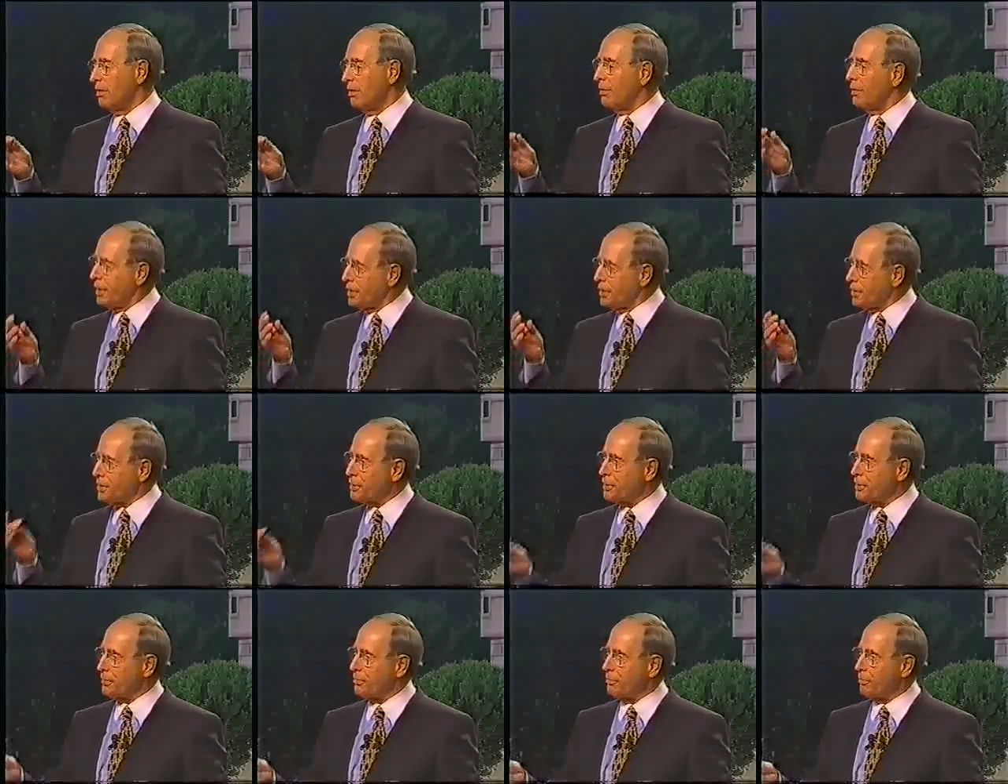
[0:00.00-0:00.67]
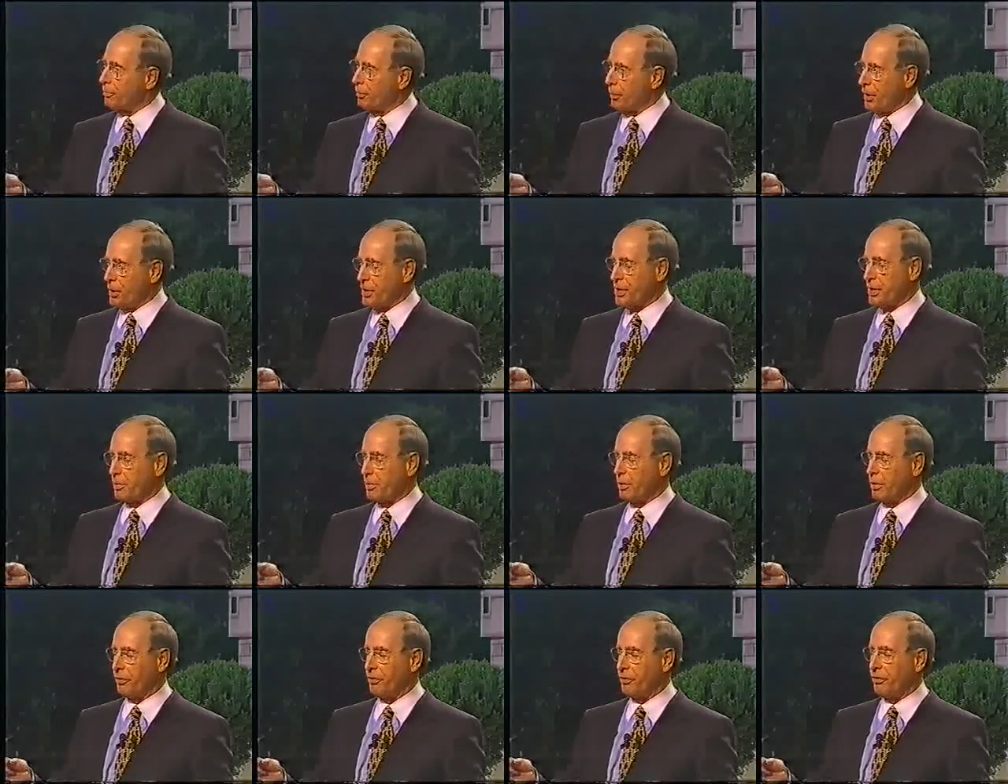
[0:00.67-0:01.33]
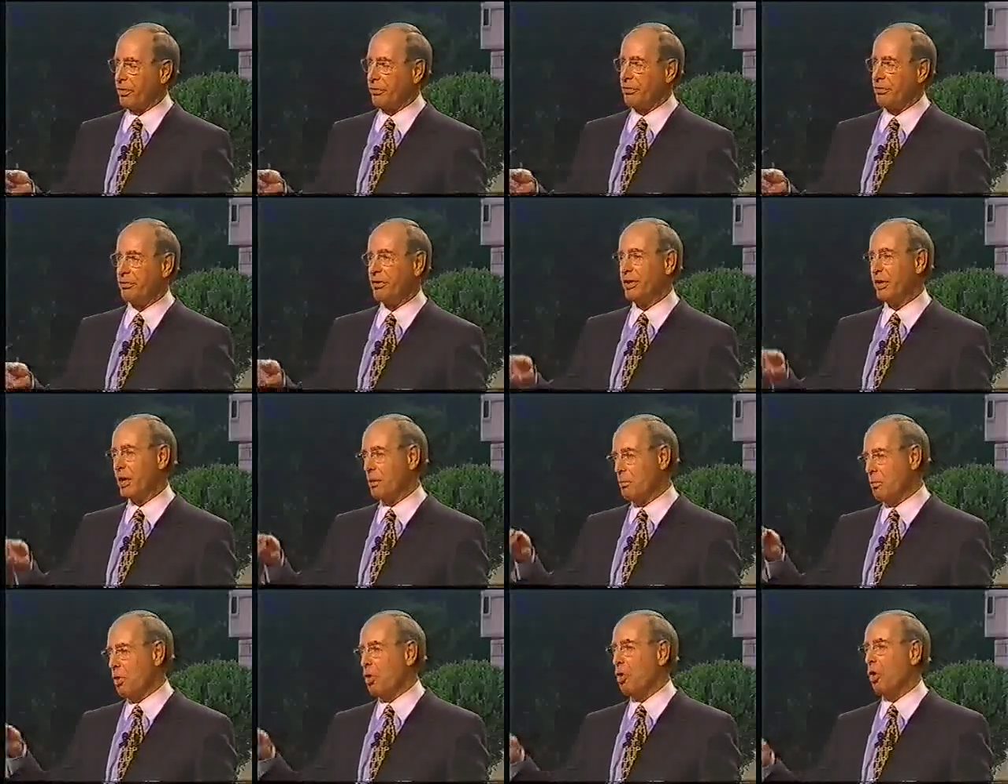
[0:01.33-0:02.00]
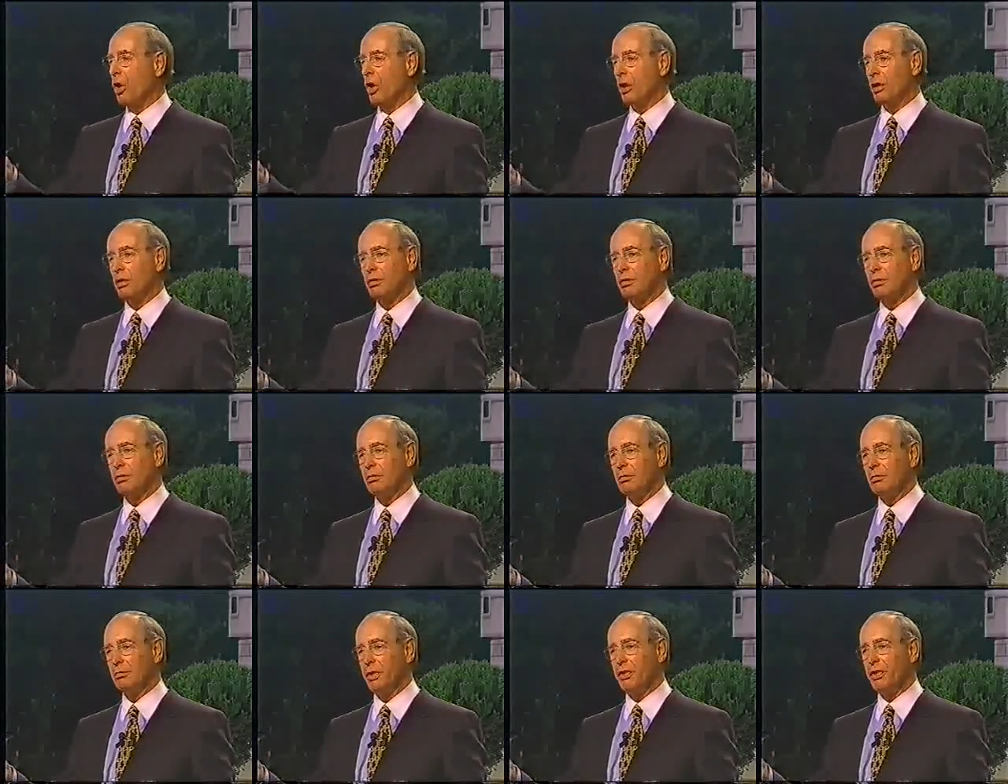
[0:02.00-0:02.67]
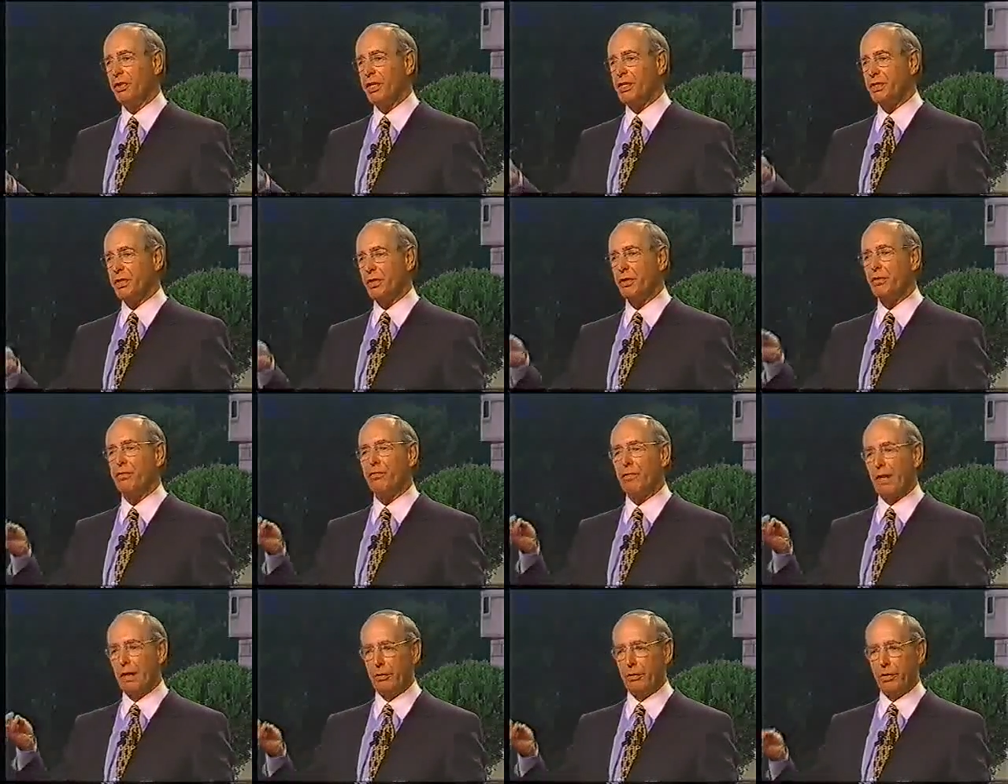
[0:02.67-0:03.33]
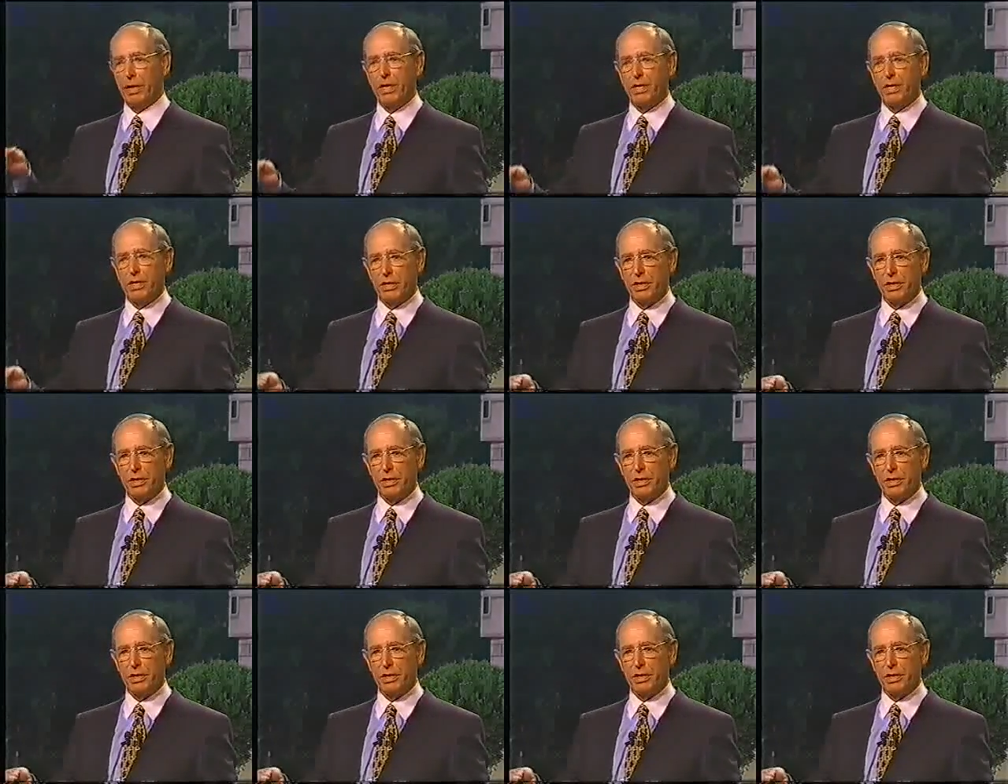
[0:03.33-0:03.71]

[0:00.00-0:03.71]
These are some principles. There are more, but these are the foundations.